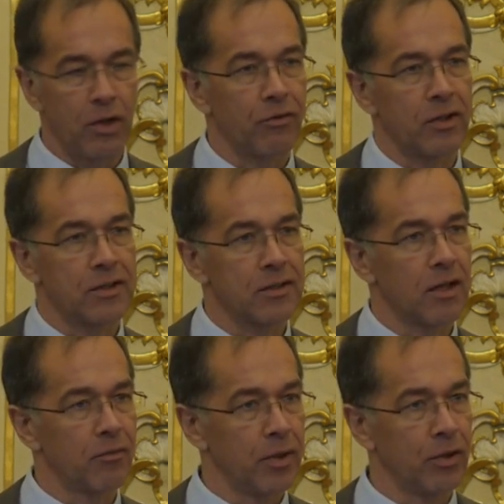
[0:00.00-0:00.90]
references
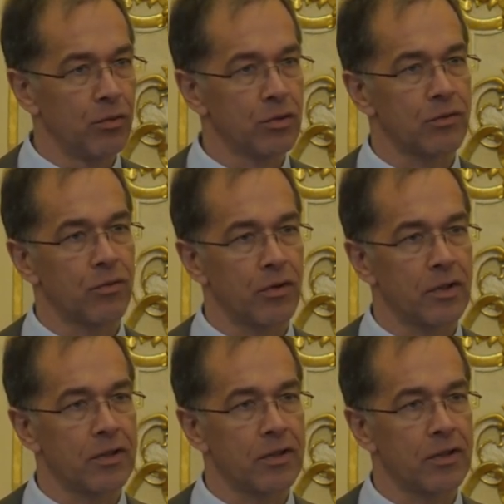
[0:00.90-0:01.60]
have been used for the